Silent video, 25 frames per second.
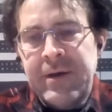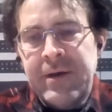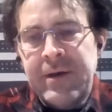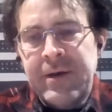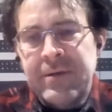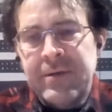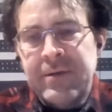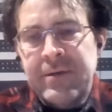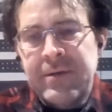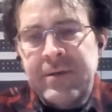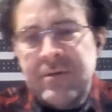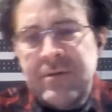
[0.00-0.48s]

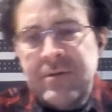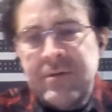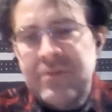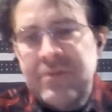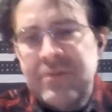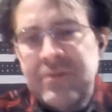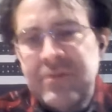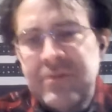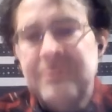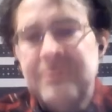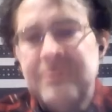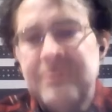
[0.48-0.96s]

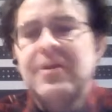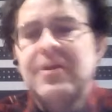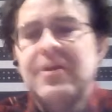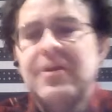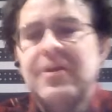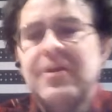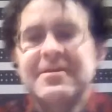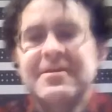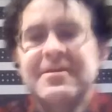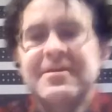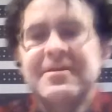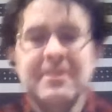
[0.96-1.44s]
There's a
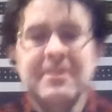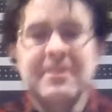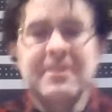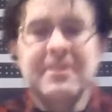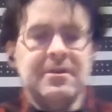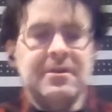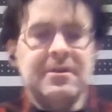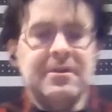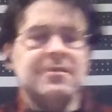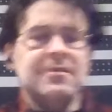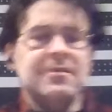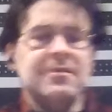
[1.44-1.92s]
hostility.
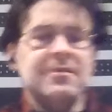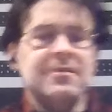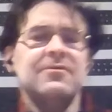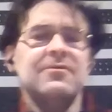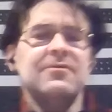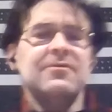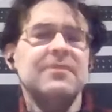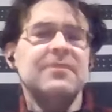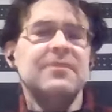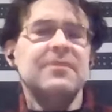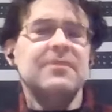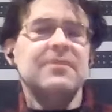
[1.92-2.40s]

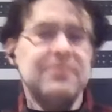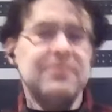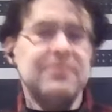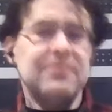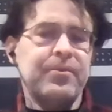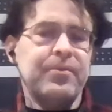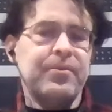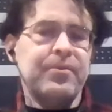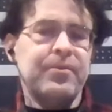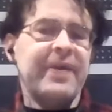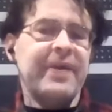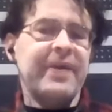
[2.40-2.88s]
There's a
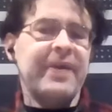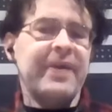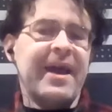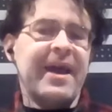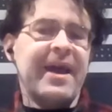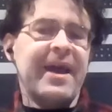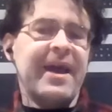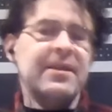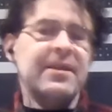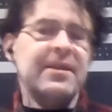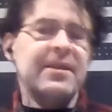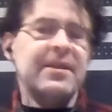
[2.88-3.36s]
pretty
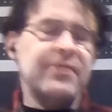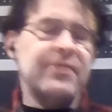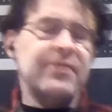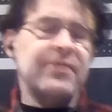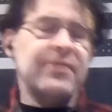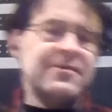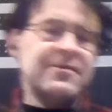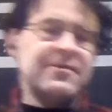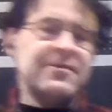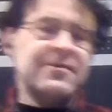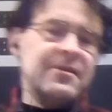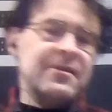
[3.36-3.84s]
active
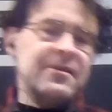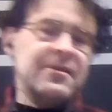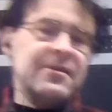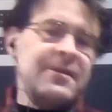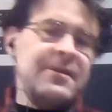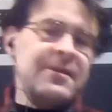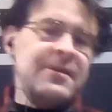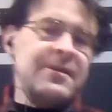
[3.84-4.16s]
hostility